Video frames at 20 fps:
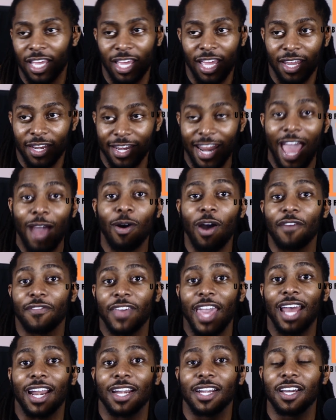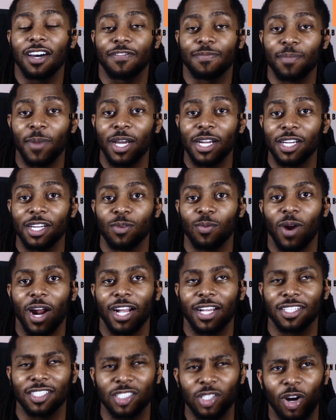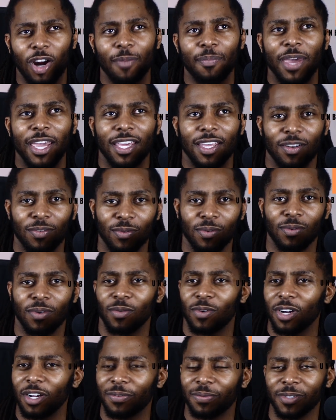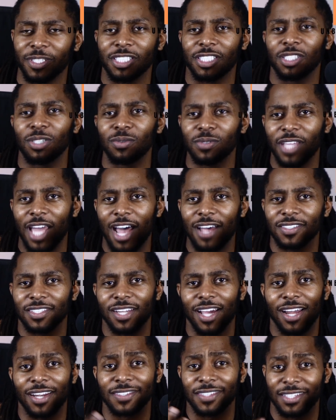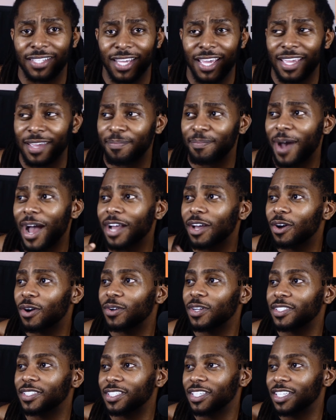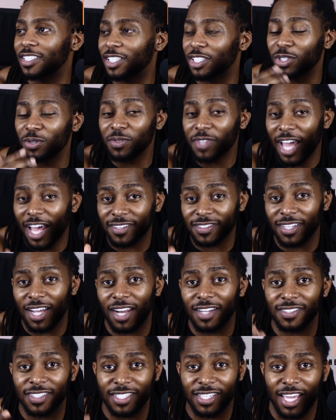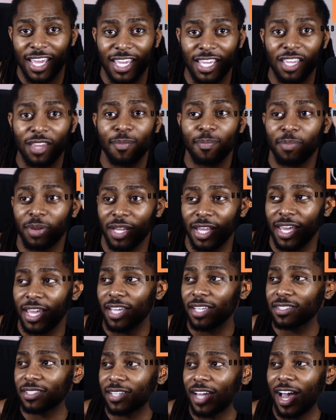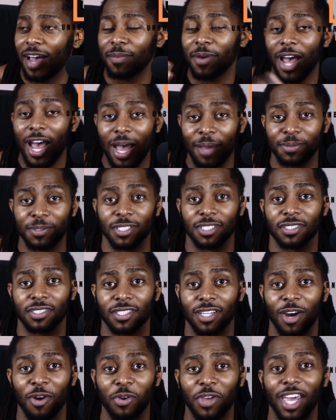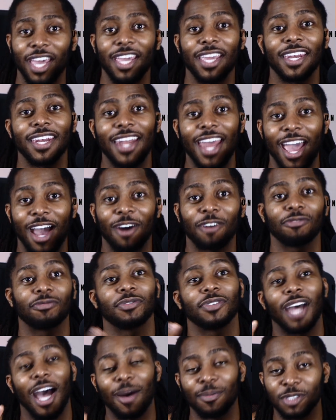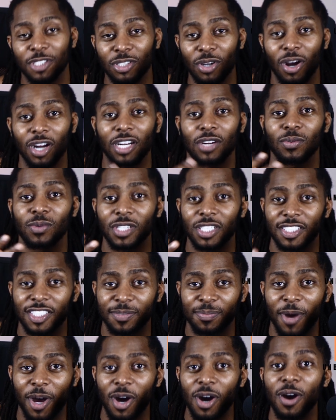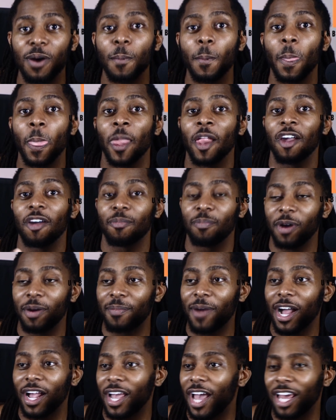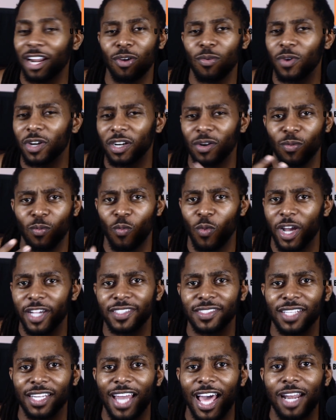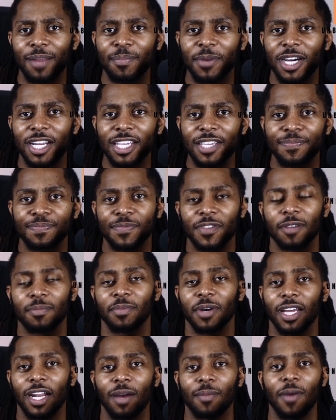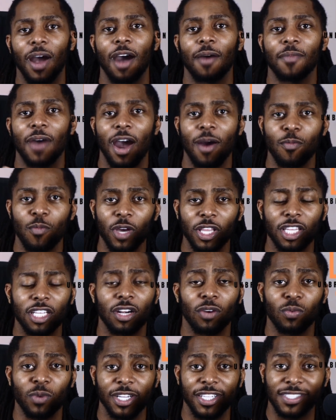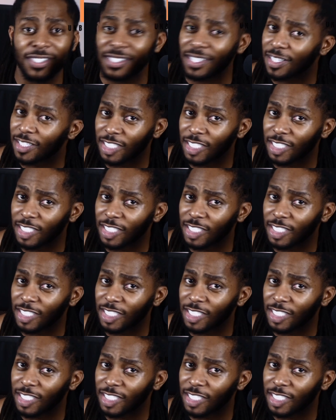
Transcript: now I've got enough money to where I can start making roughly $2,000 a day. My goal is to get to $2,000 a day playing stock options. Okay, now I'm starting really small, but I don't want to waste a lot of money, but I'm willing to risk